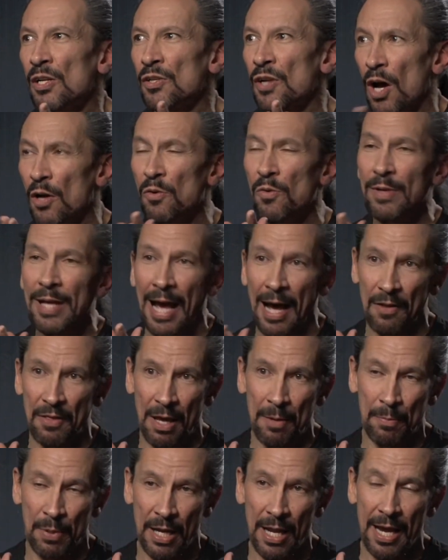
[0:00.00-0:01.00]
not only how
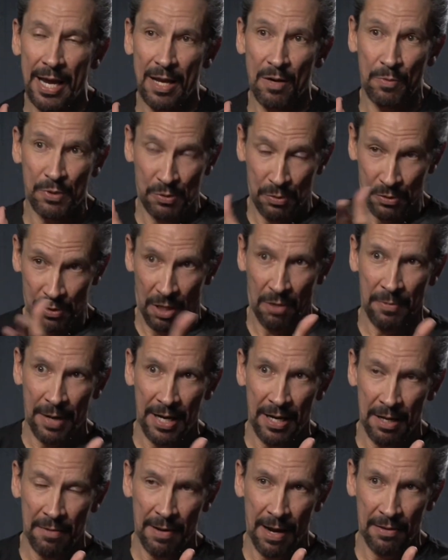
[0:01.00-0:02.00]
they played, which was
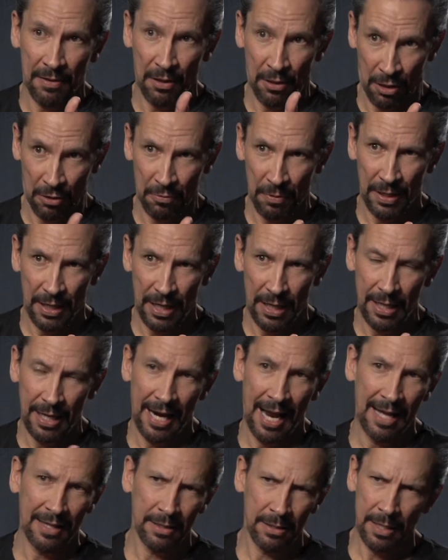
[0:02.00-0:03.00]
already rather thrilling
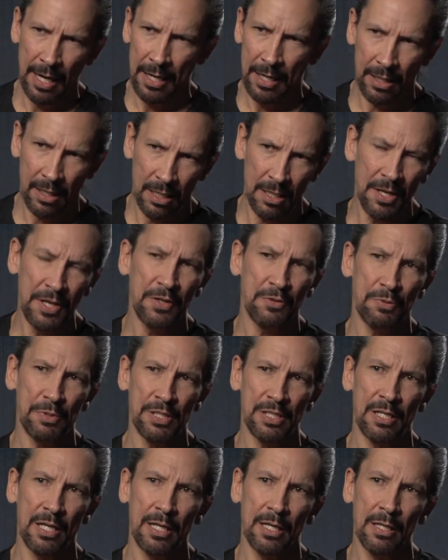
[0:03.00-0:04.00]
and athletic and
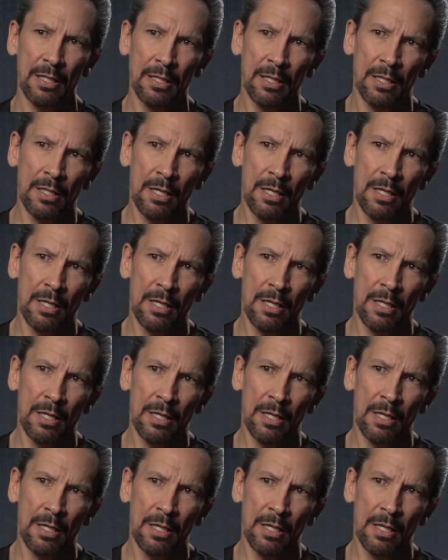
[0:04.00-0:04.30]
interesting,